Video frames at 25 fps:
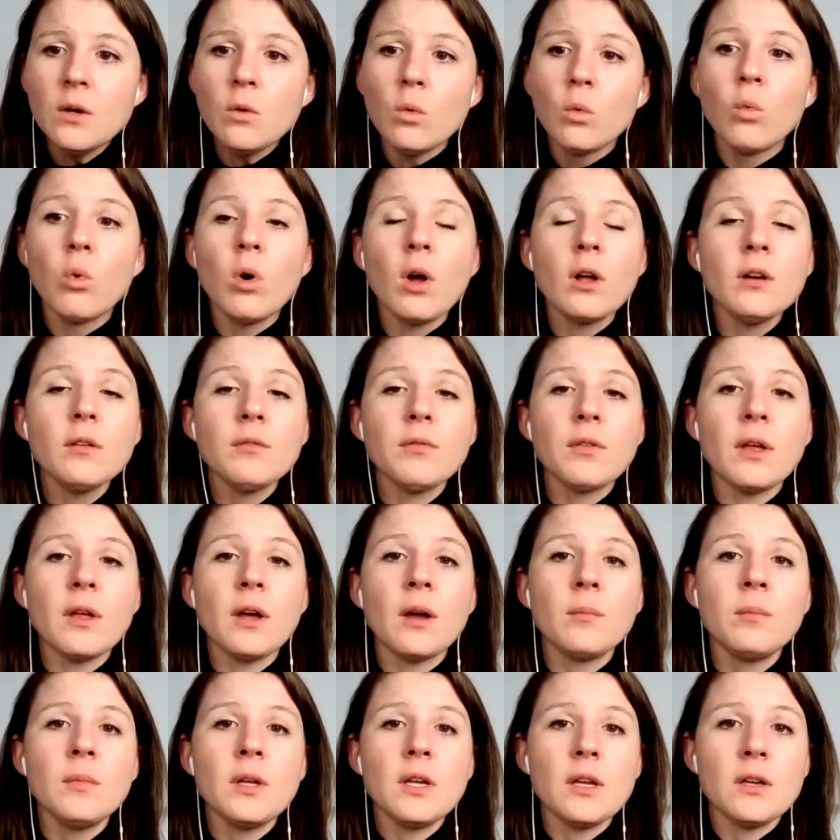One of
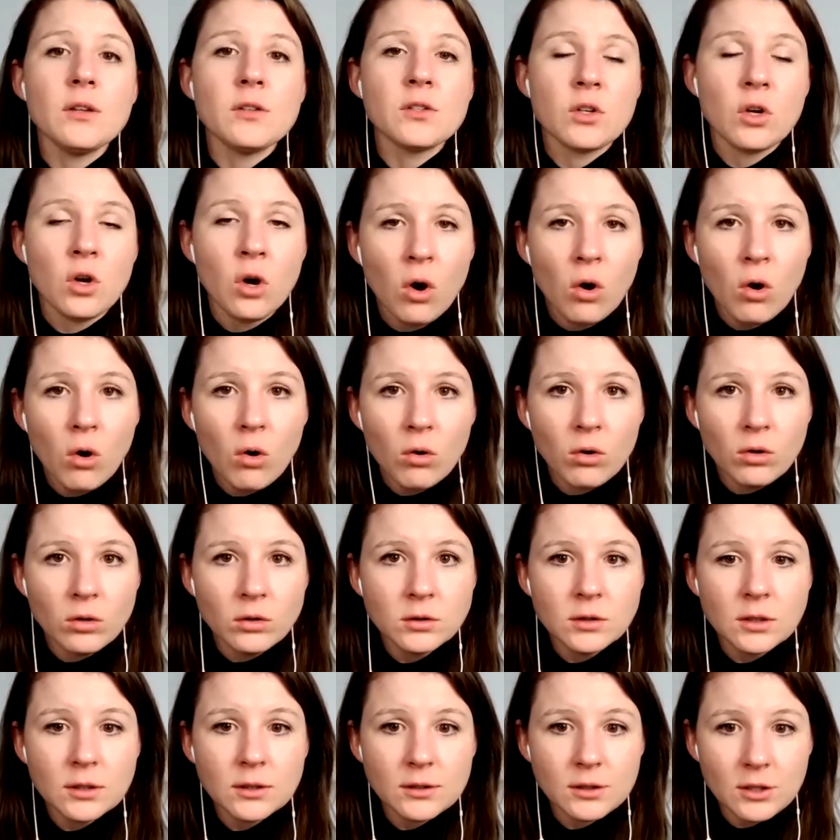them is
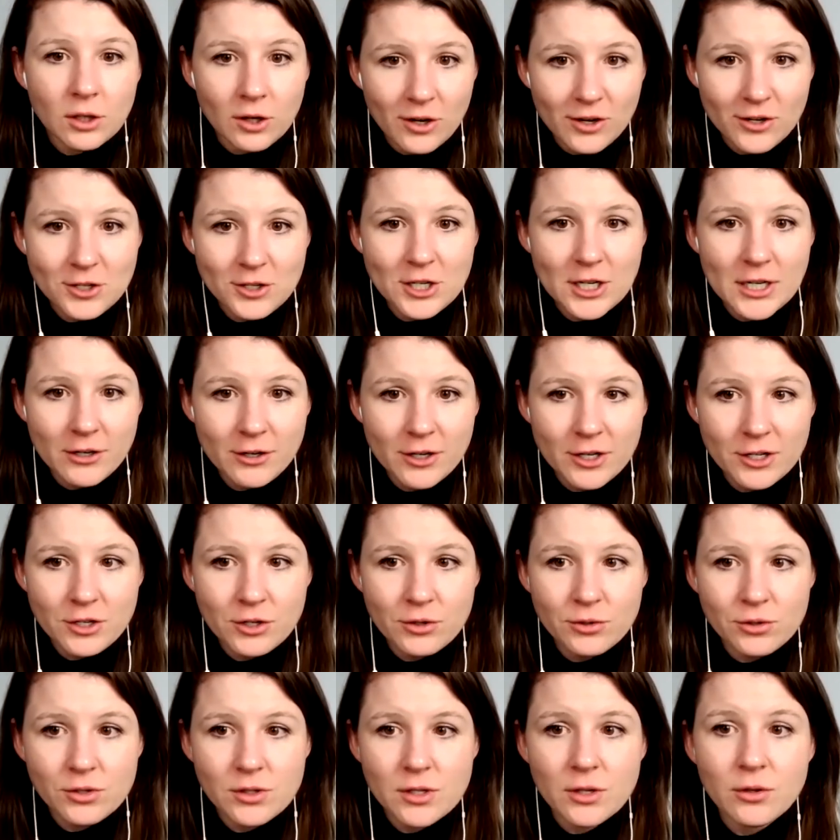cold tart cherry juice.